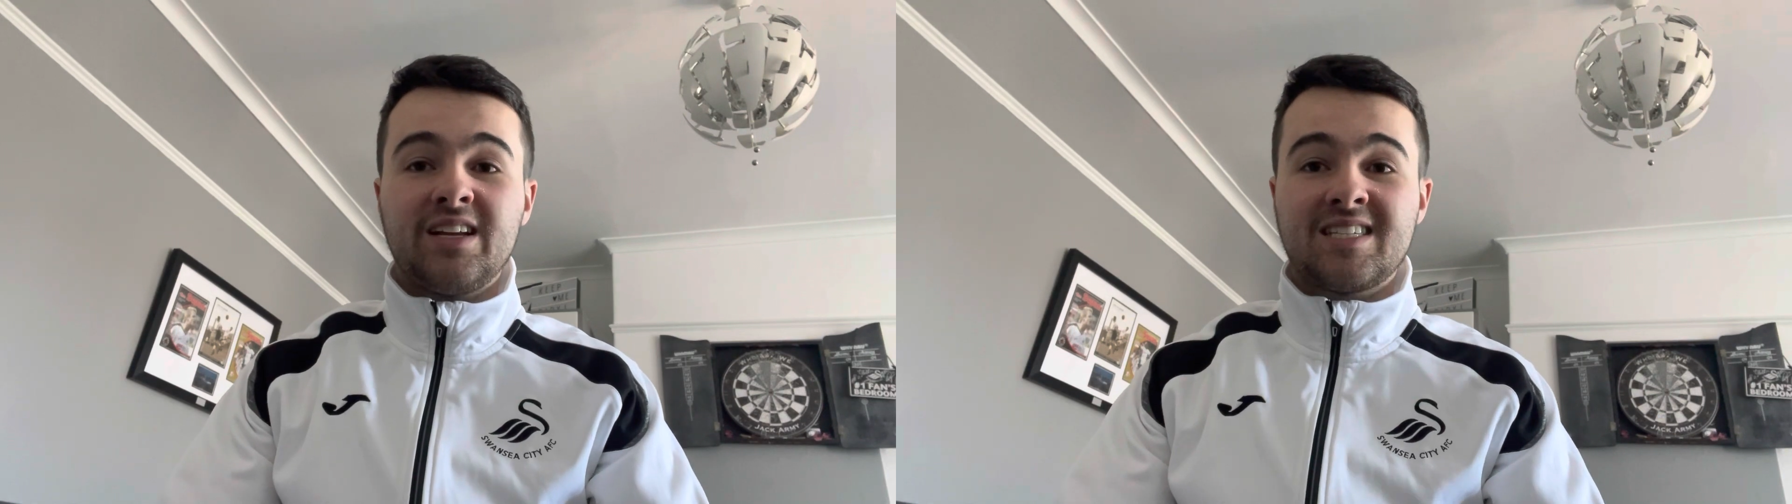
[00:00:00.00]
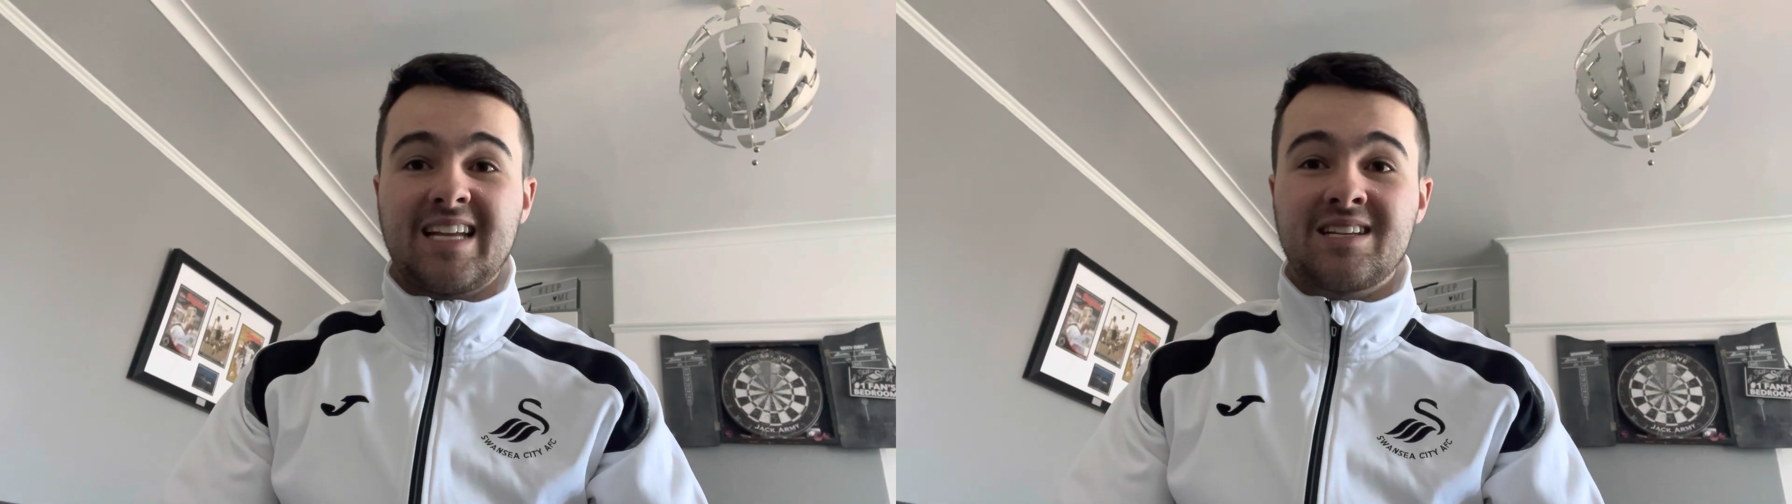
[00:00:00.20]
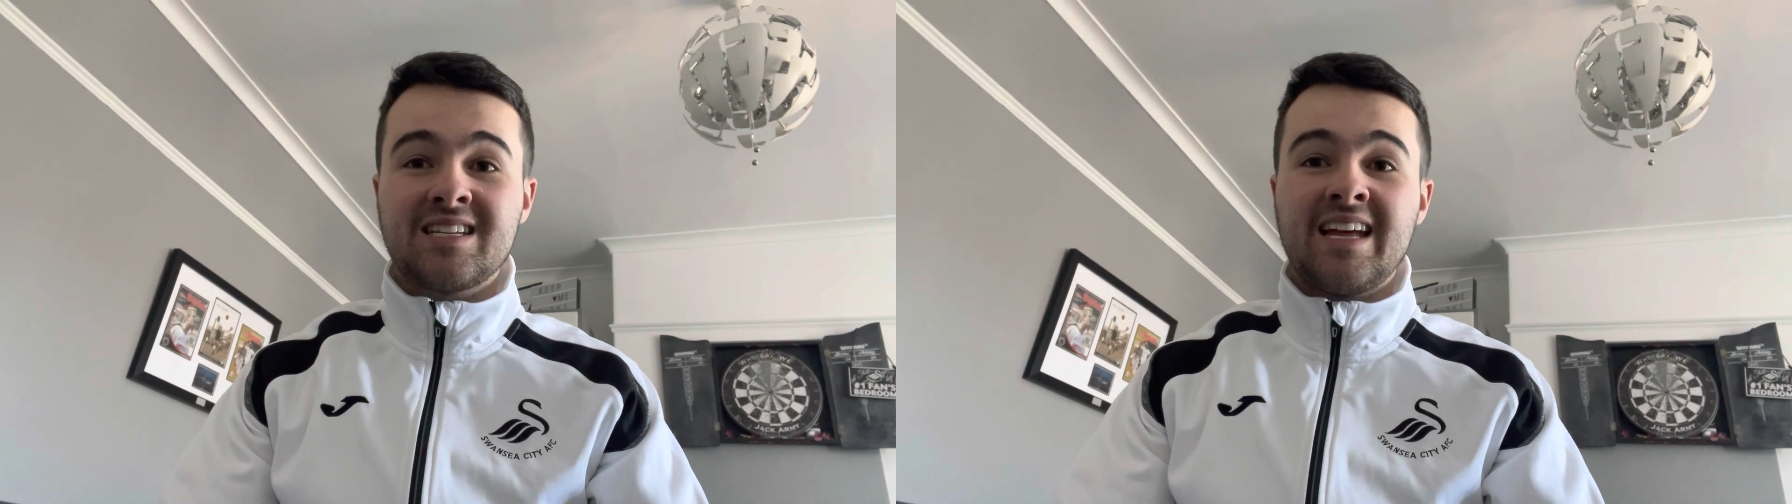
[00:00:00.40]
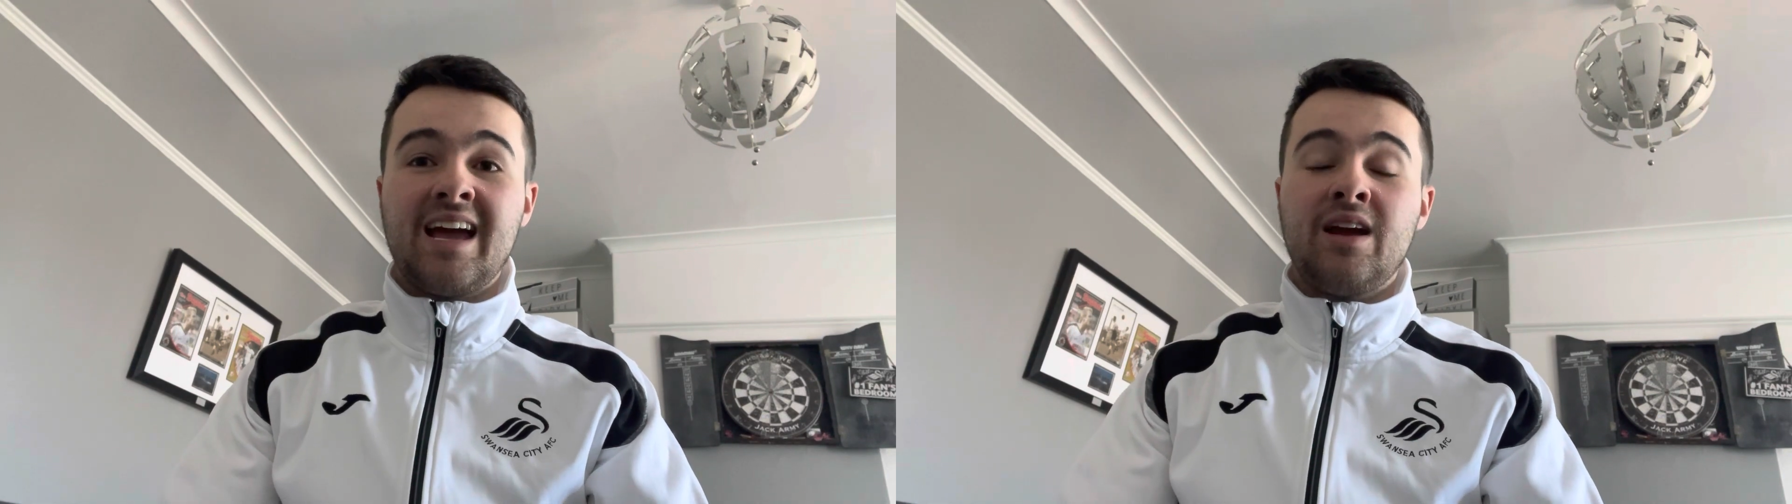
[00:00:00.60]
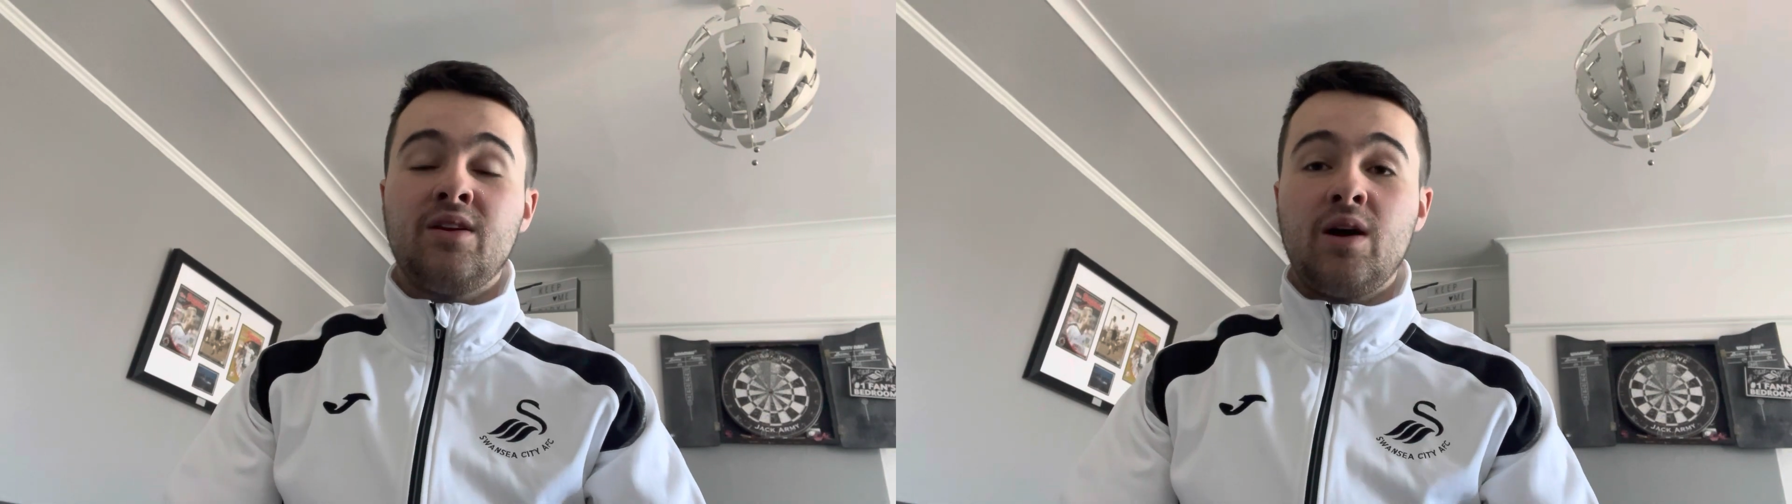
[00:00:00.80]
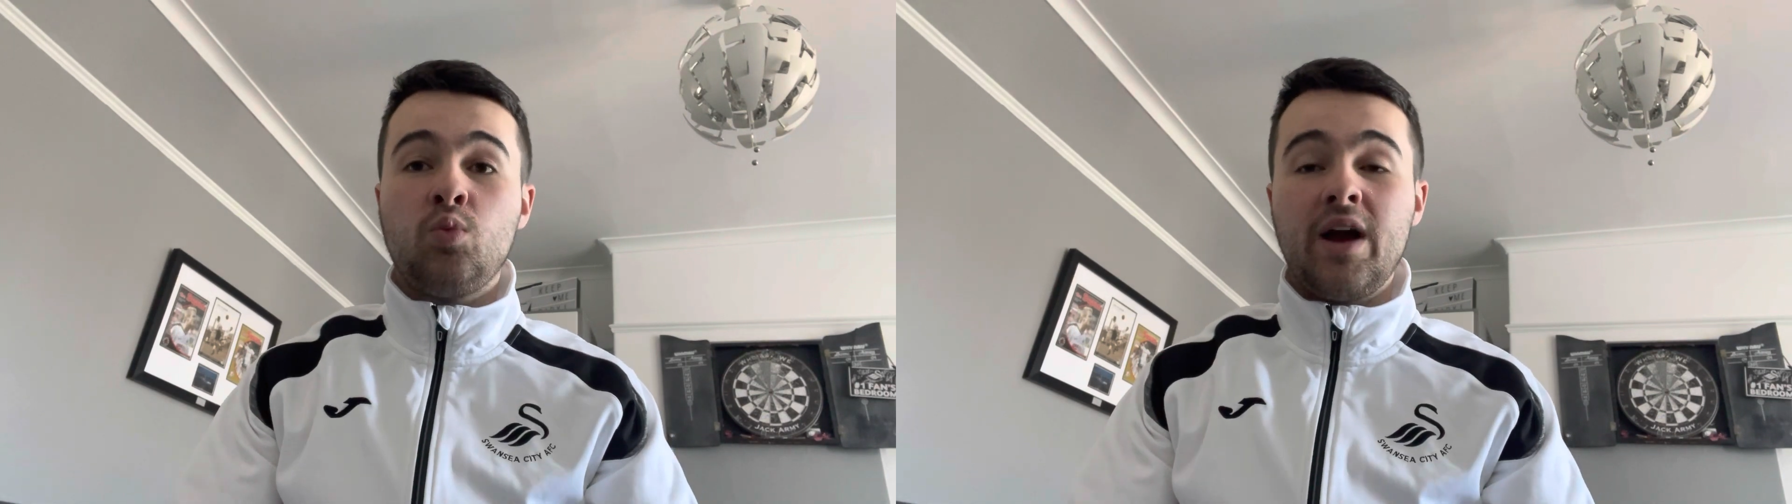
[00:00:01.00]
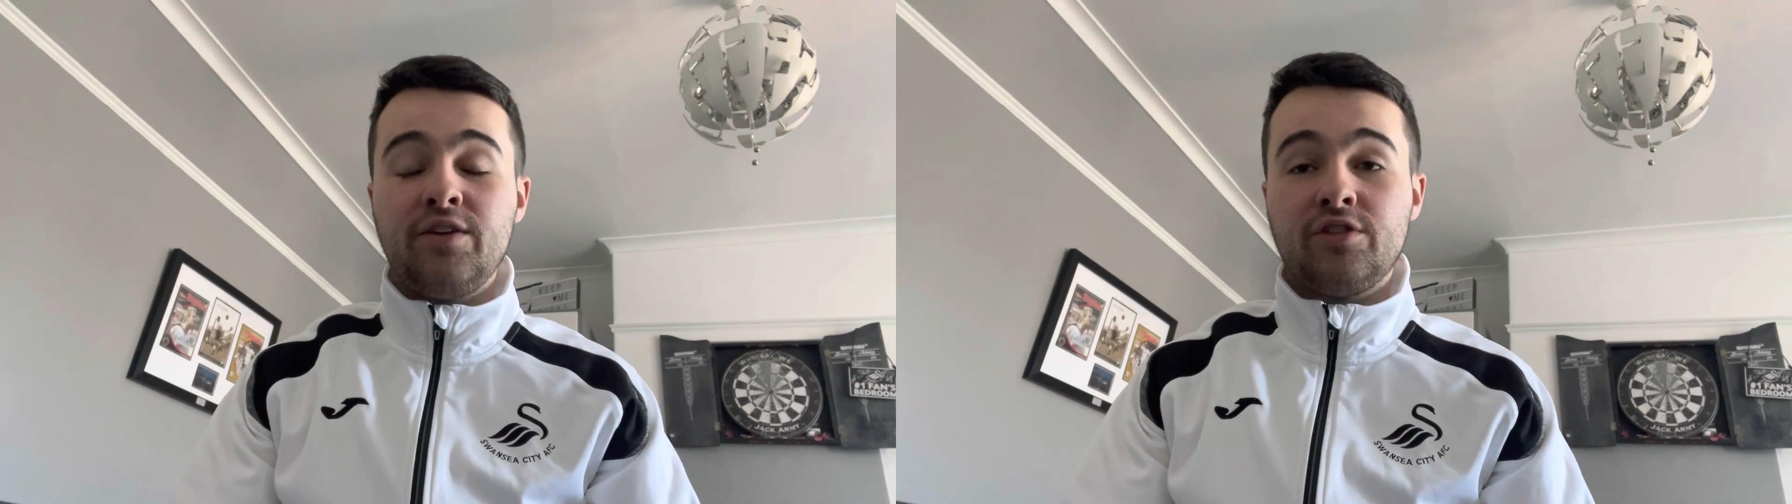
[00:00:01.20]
standing in their way for